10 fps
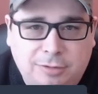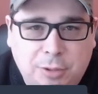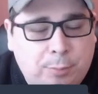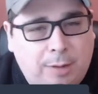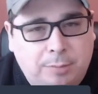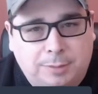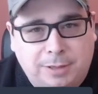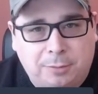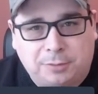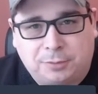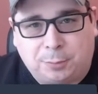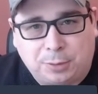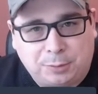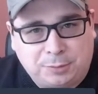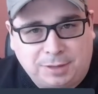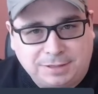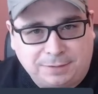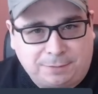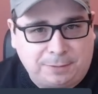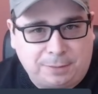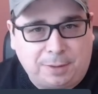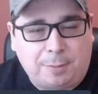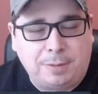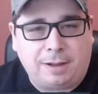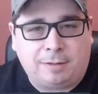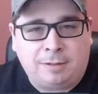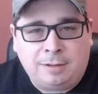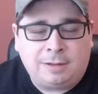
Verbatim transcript: you probably noticed we're using a different thumbnail